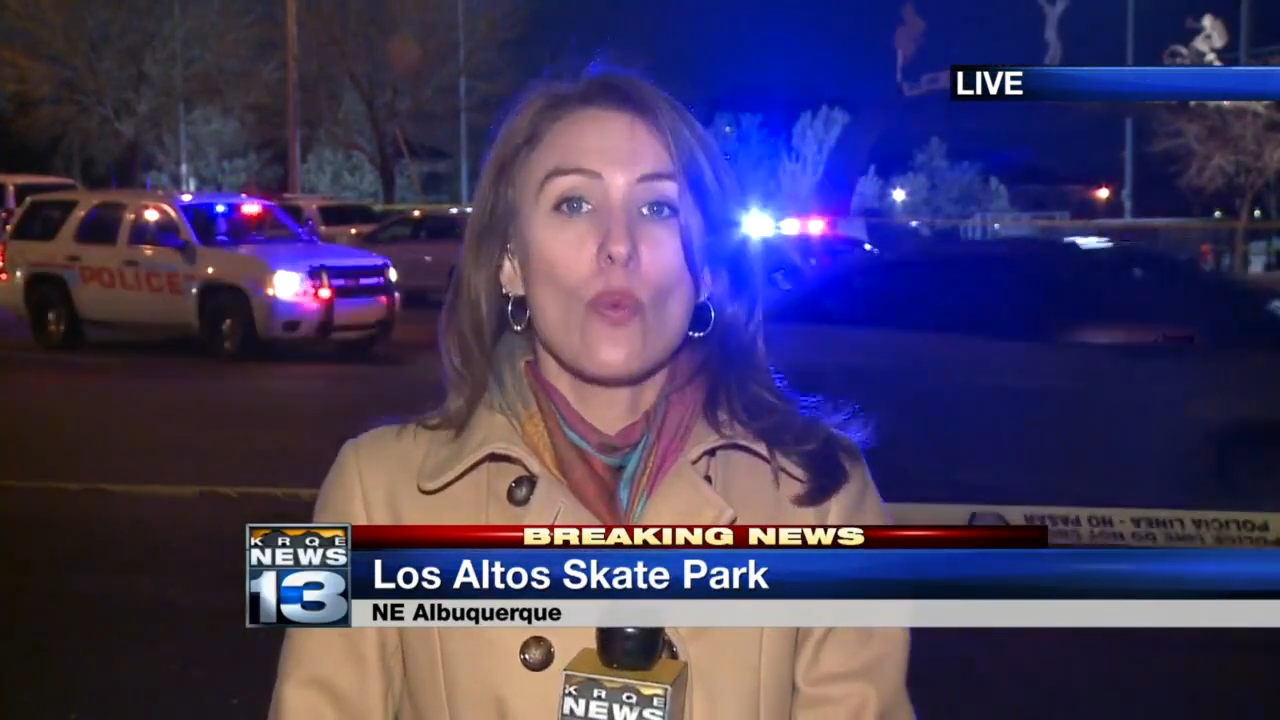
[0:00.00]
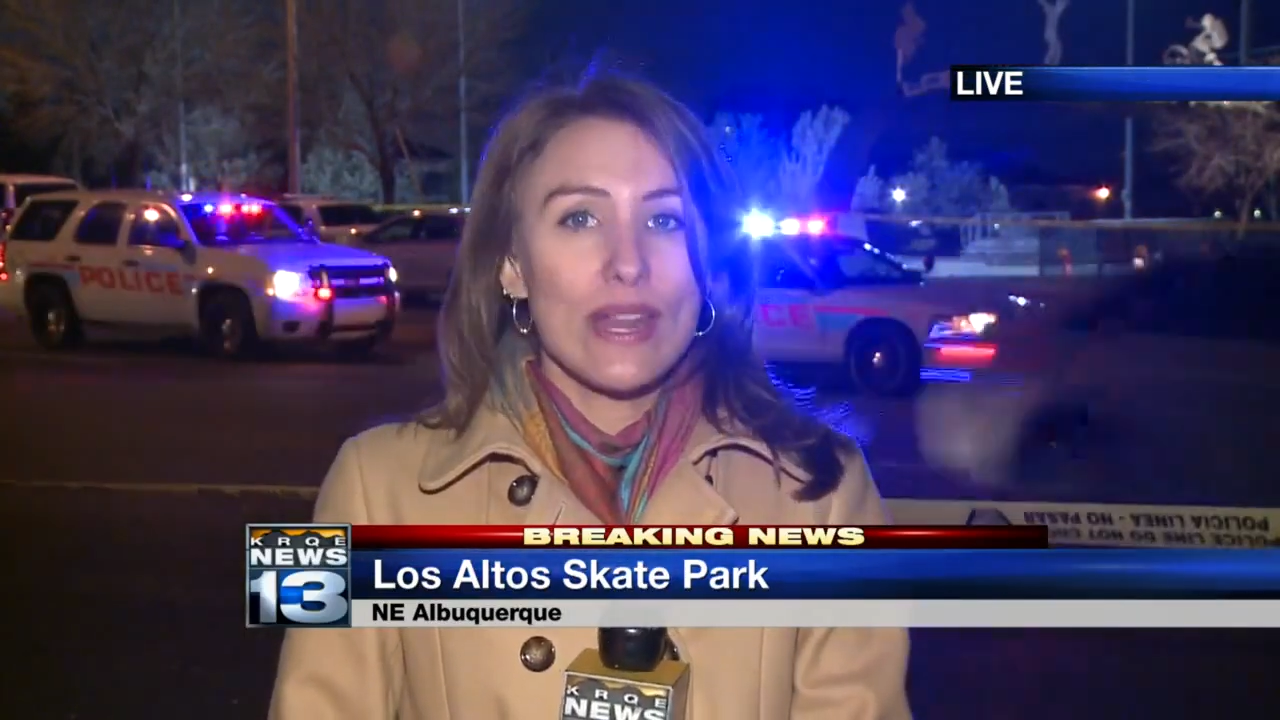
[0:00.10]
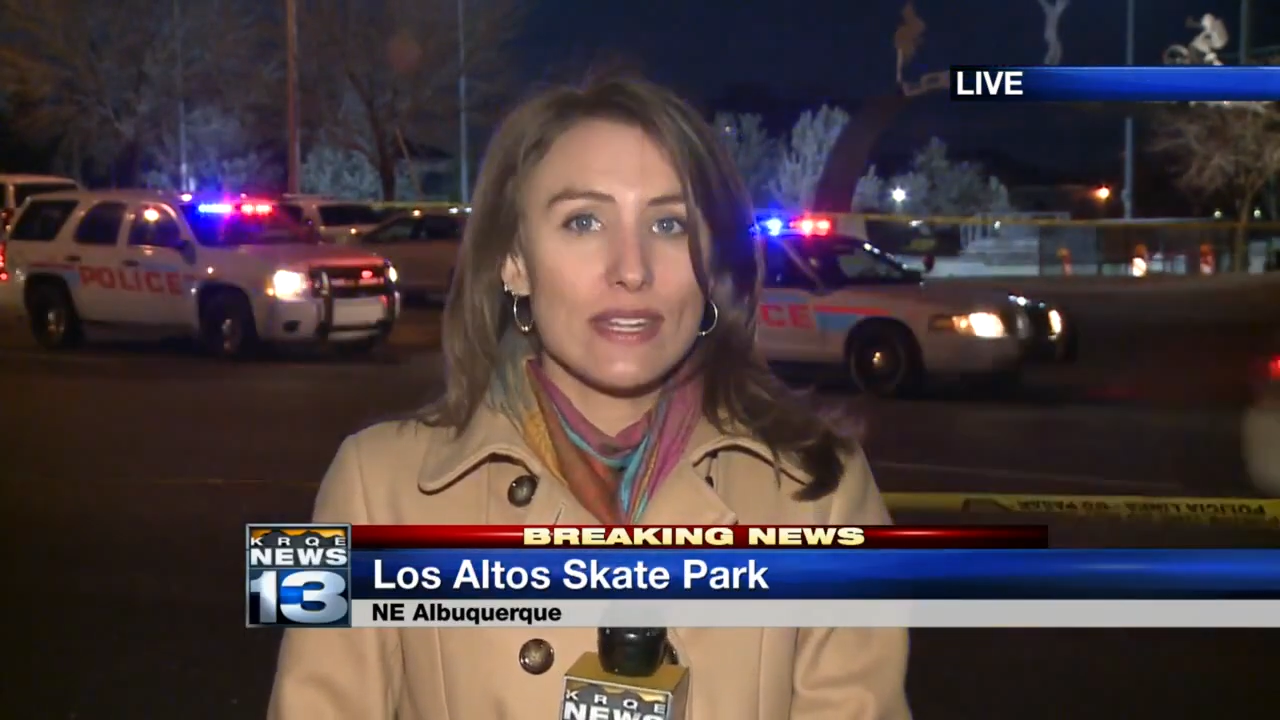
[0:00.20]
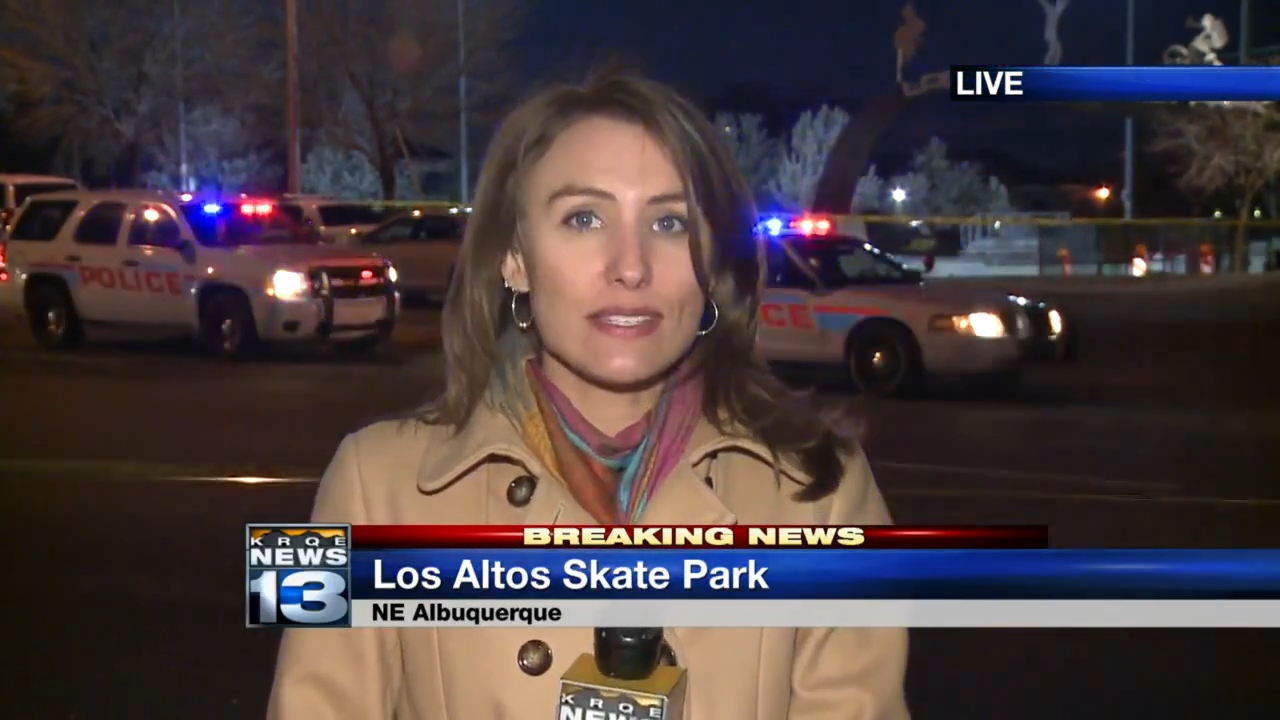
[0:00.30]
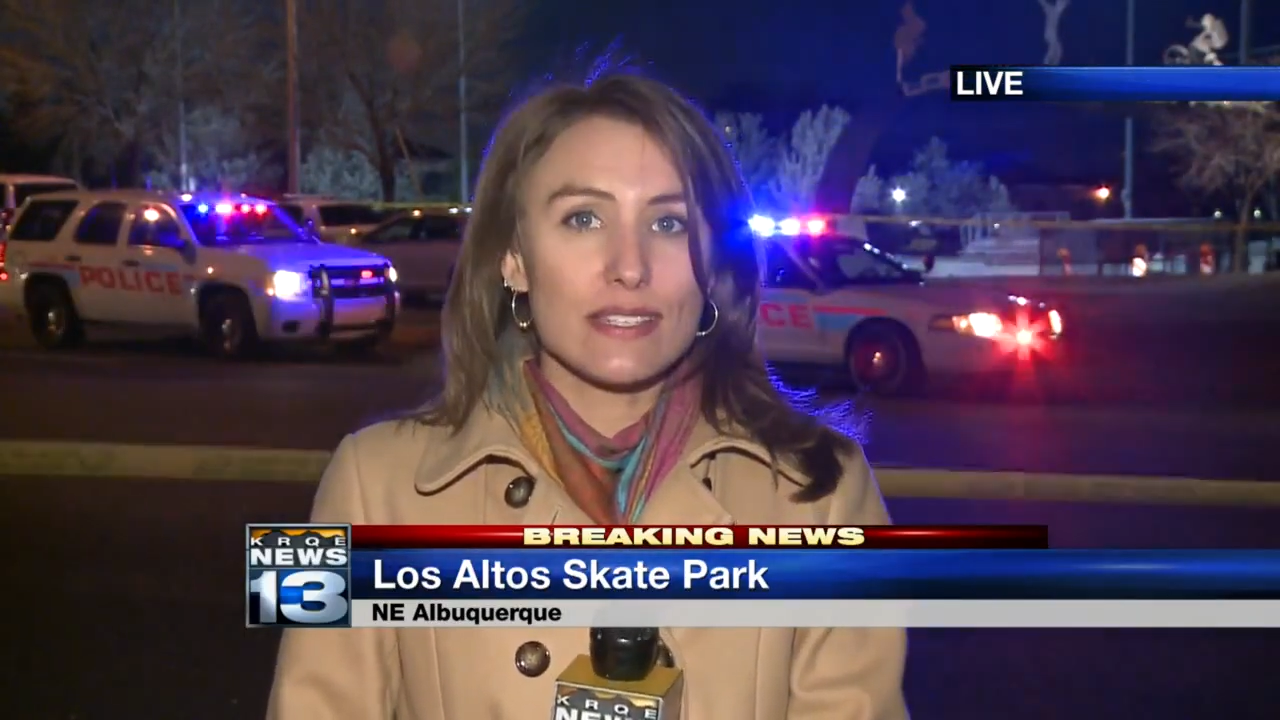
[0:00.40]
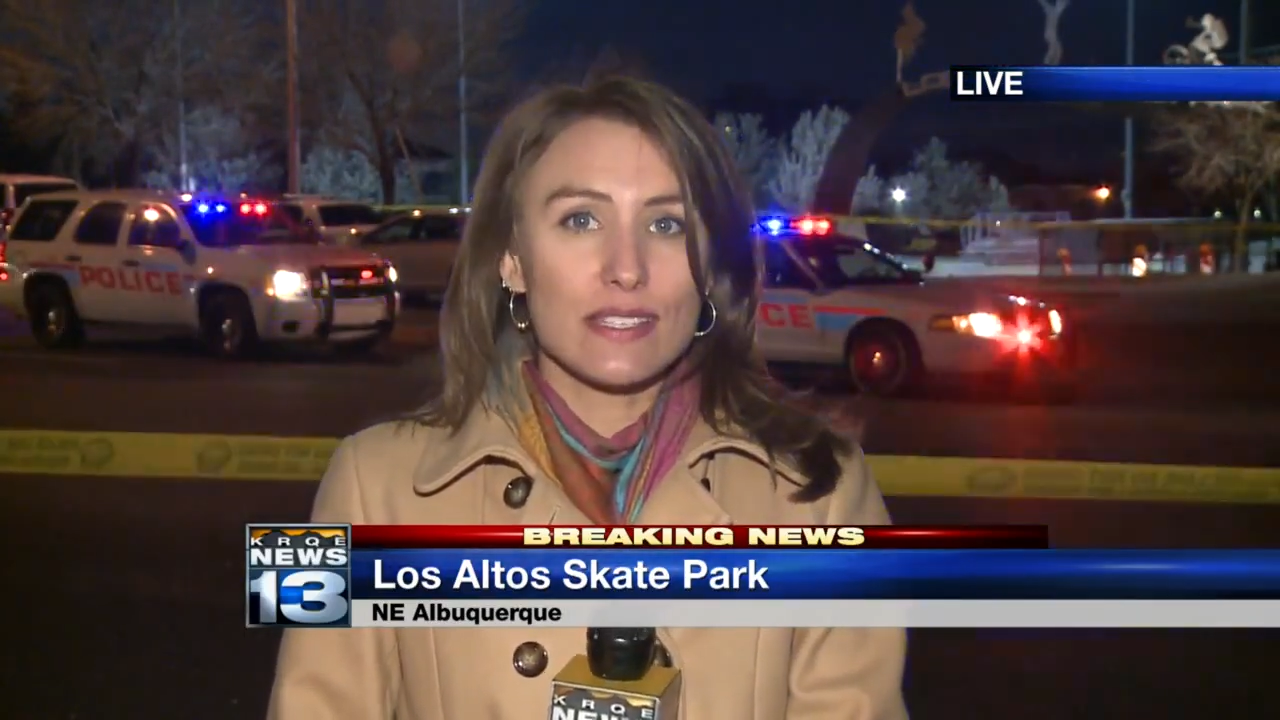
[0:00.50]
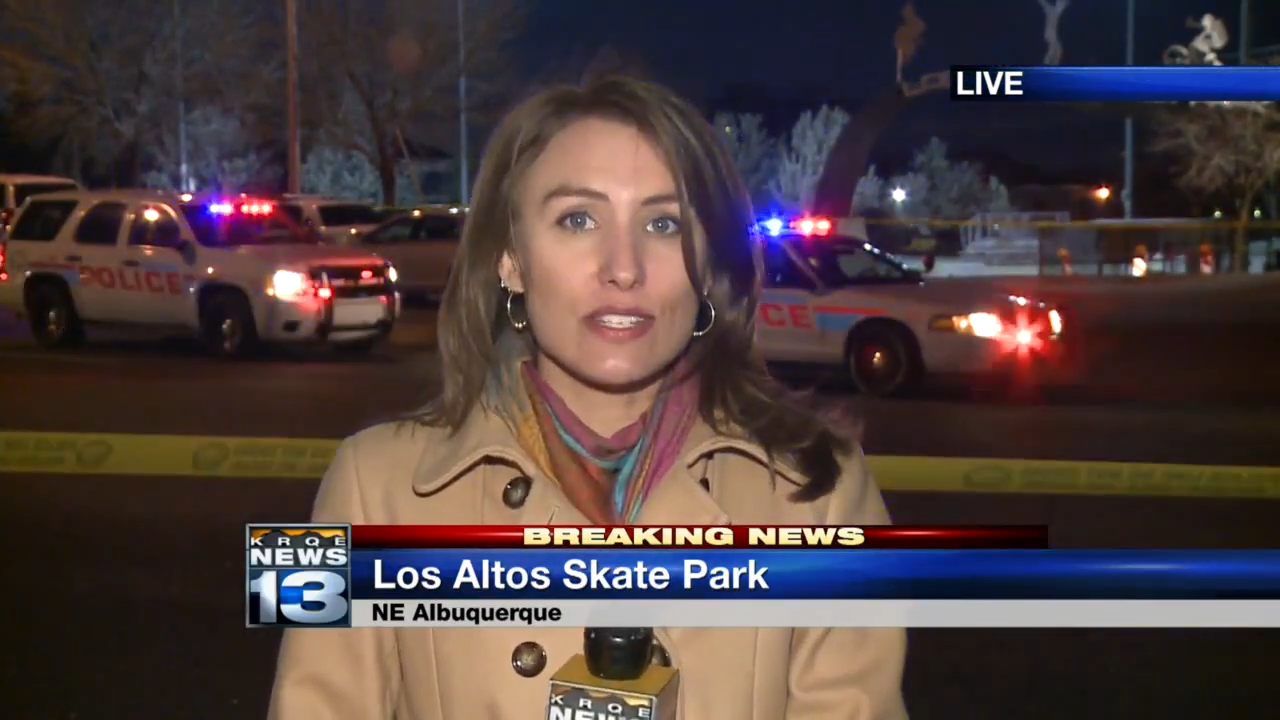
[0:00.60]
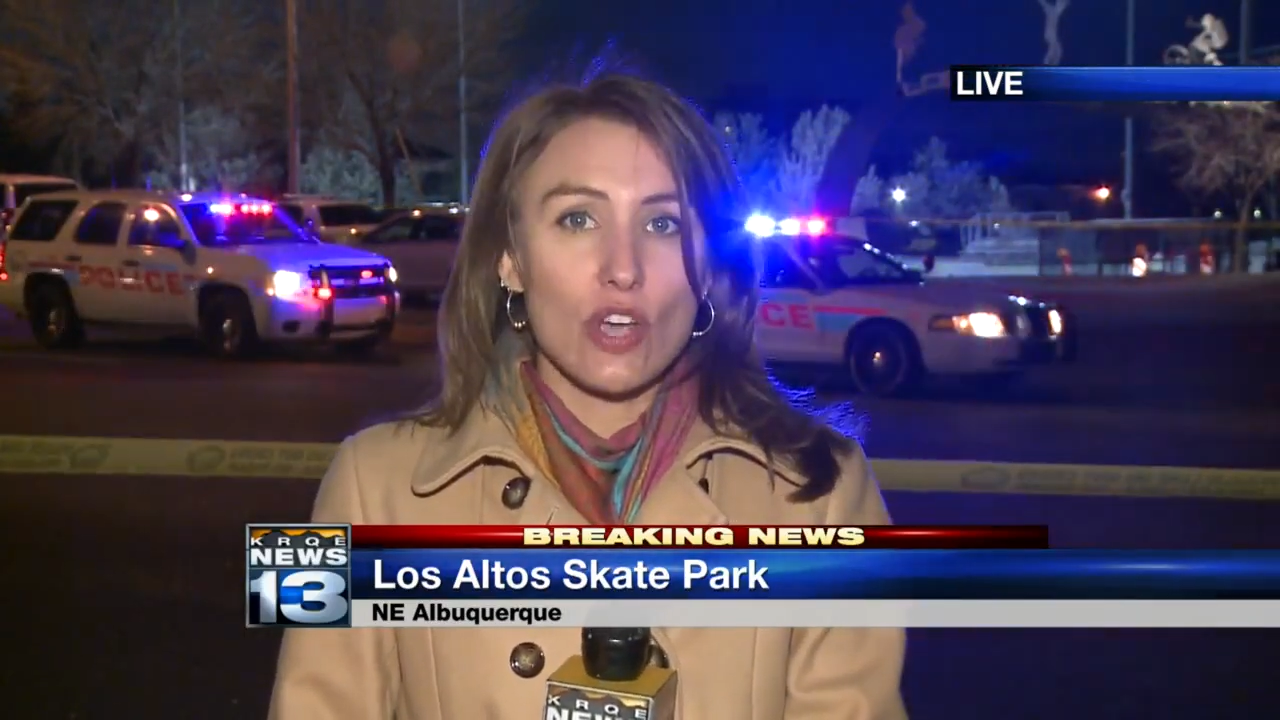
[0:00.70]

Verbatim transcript: witnesses to